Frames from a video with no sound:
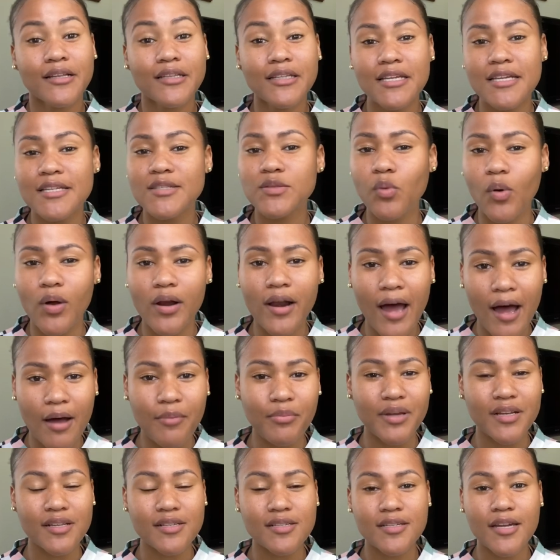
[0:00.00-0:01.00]
least one
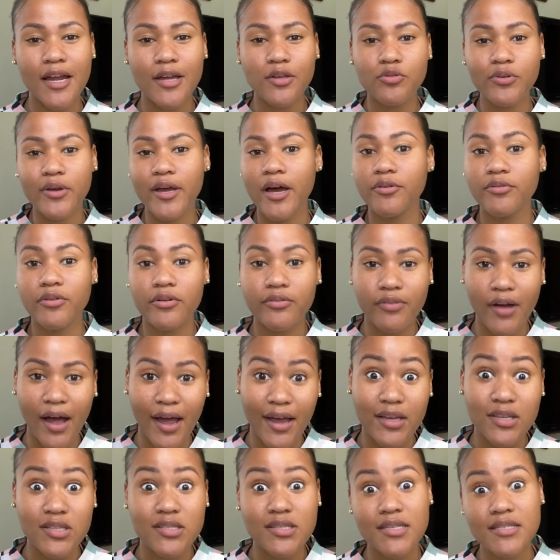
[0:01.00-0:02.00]
habit that you can
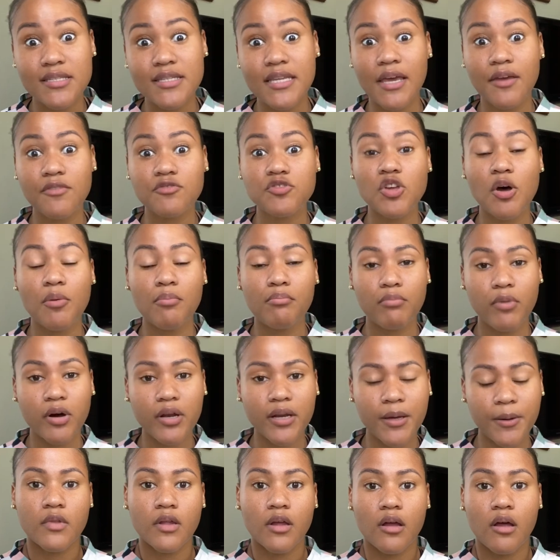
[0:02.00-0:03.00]
revise to save some
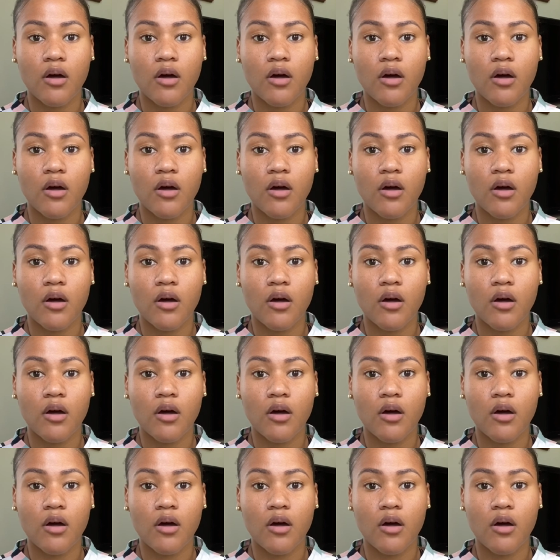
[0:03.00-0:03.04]
money.